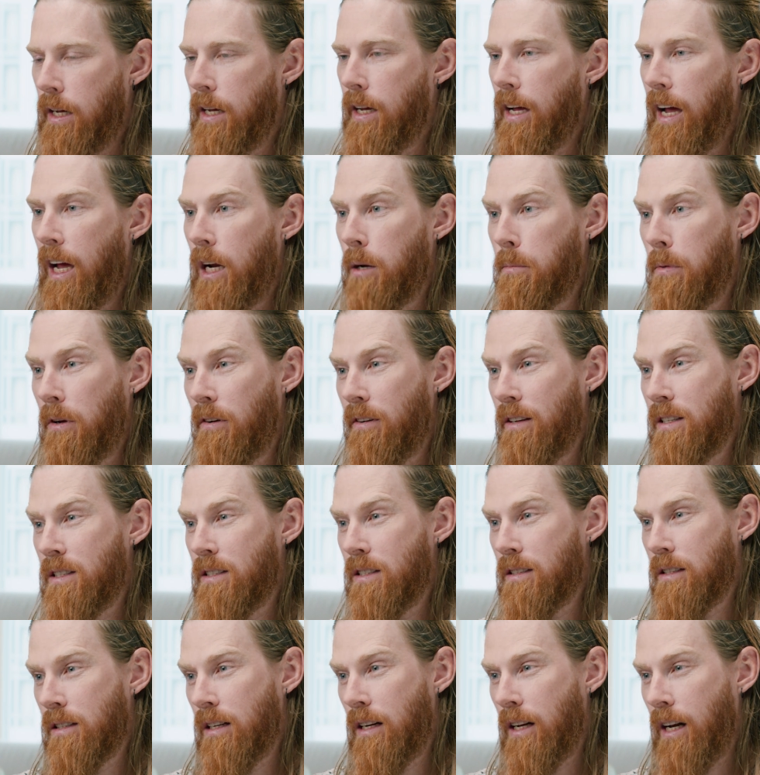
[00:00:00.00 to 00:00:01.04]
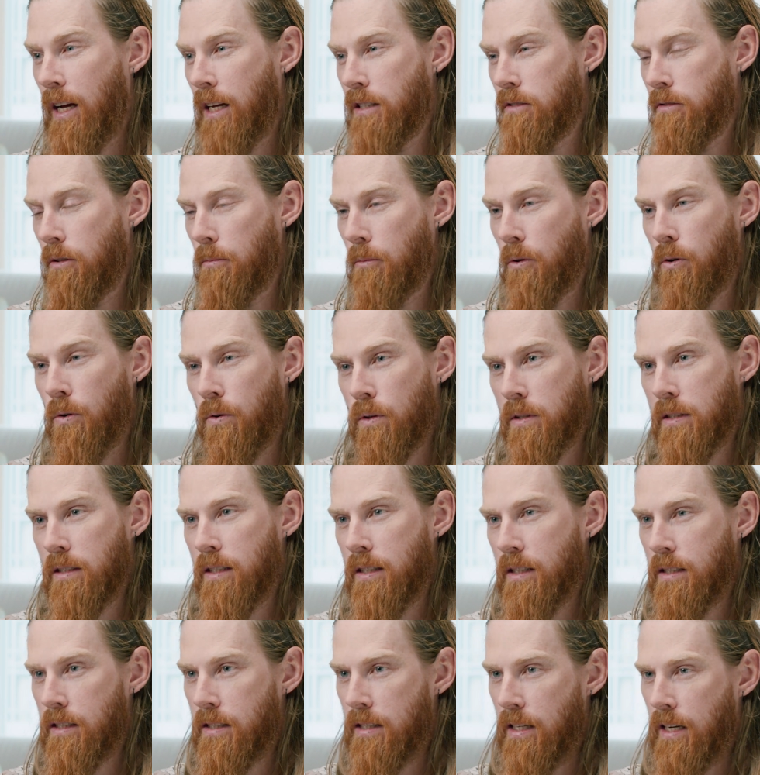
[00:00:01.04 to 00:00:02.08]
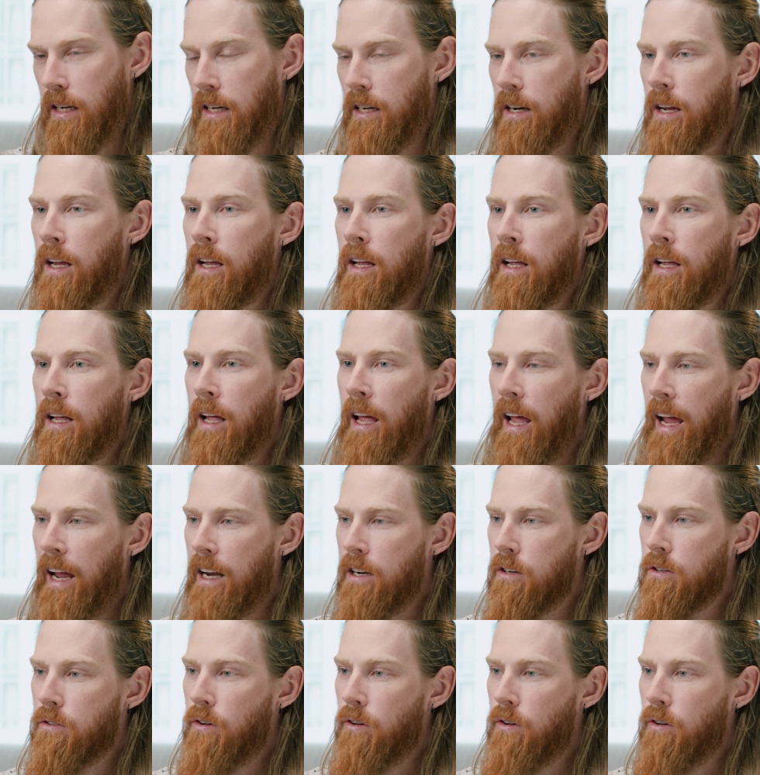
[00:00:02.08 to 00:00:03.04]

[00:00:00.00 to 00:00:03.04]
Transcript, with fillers: uh, A W S classroom courses and, and